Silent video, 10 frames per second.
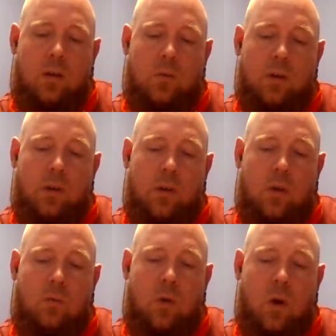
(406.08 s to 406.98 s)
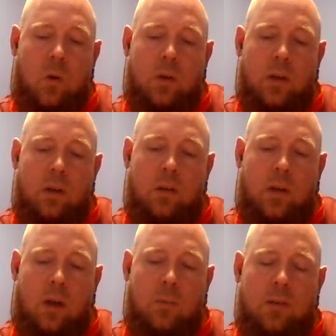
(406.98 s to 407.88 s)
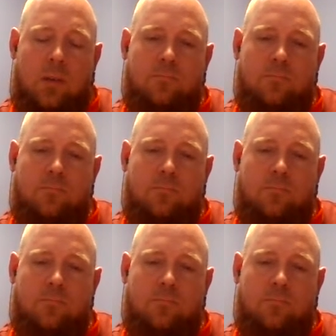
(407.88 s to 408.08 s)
gonna go Rogue and Gambit.